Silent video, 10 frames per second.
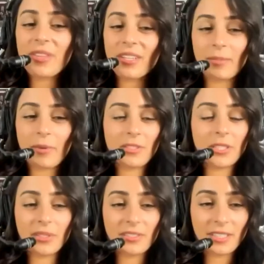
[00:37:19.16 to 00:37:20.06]
this i'm
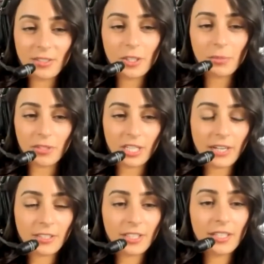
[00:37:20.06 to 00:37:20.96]
also a 6-2
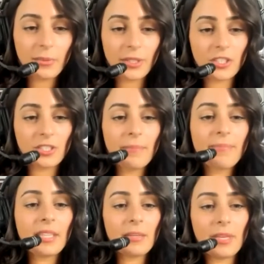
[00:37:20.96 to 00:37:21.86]
projector which
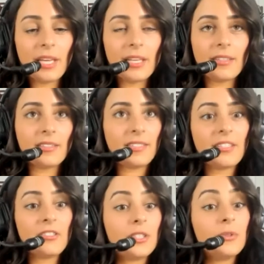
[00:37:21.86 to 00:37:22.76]
mm-hmm. mean the
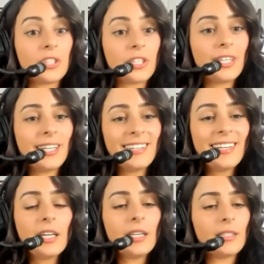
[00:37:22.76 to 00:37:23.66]
6-2 journey
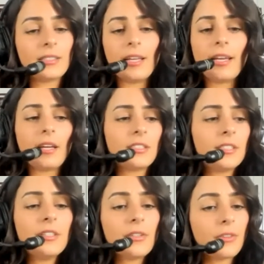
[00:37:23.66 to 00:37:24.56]
is like
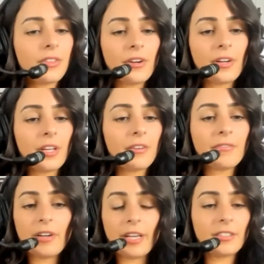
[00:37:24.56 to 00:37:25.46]
until you're 30 you're
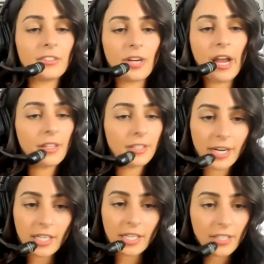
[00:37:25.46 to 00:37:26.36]
fucking trial and
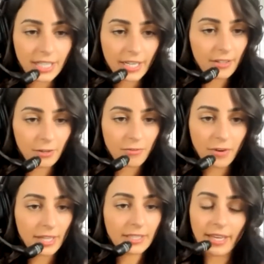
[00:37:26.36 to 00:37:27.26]
error in it
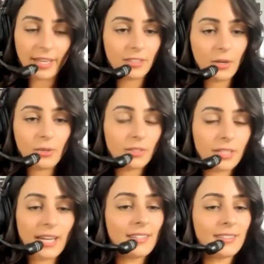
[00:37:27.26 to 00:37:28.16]
girlfriend like mm-hmm. don't mm-hmm.
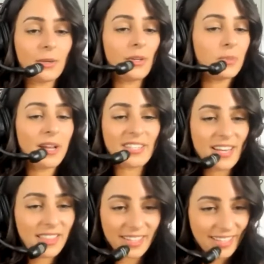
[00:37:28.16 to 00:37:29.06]
let don't expect
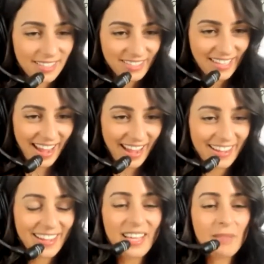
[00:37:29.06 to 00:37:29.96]
anything to stay
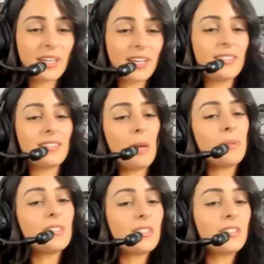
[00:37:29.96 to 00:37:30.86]
mm-hmm. because mm-hmm. up
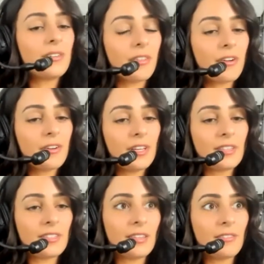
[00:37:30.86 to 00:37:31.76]
until you're 30
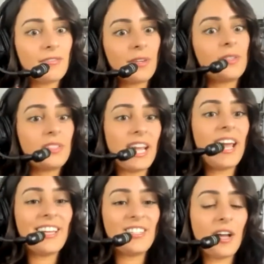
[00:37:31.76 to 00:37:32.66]
it's like the first
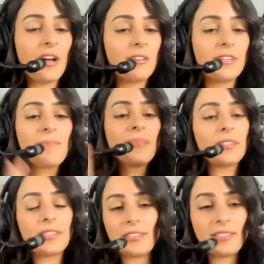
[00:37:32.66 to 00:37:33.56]
stage of
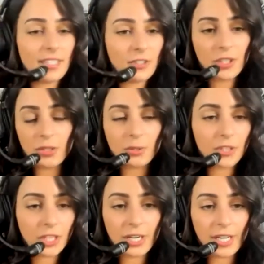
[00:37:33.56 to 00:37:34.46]
the 6-2
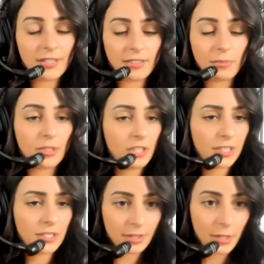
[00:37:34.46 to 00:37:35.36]
journey as a
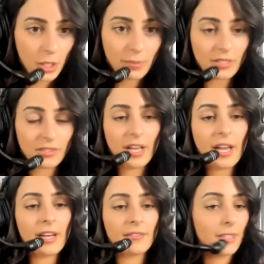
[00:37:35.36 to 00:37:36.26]
projector on the human
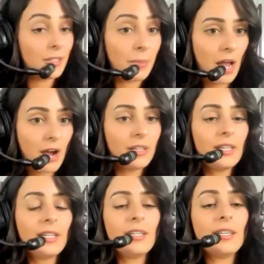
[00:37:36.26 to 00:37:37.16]
design i've learned about
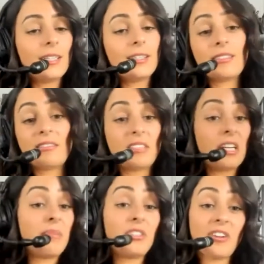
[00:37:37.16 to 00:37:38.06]
mm-hmm. is going
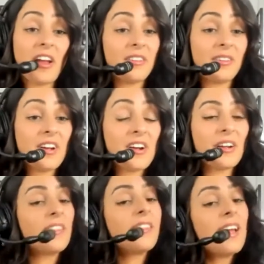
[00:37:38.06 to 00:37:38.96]
to be trial and error
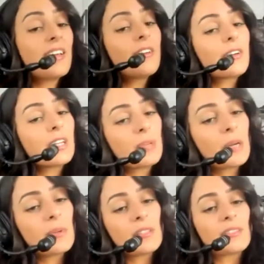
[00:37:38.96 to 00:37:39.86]
and then you're going to be
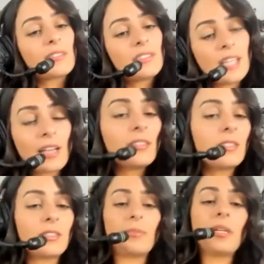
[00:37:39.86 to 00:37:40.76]
able to settle a
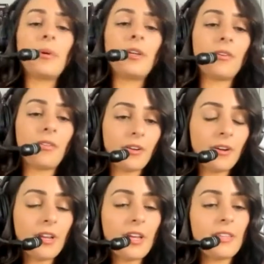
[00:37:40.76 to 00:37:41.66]
little bit when you're
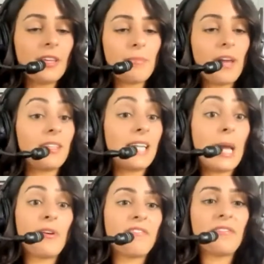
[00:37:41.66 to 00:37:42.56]
30 and then by the
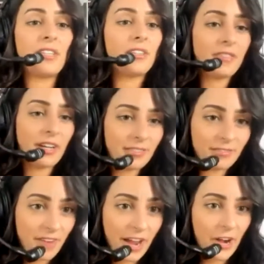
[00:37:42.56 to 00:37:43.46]
time you're 50 you're fucking
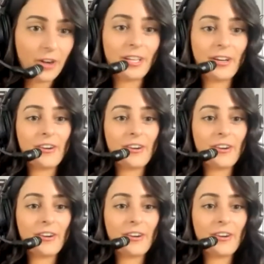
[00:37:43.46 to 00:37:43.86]
fire you know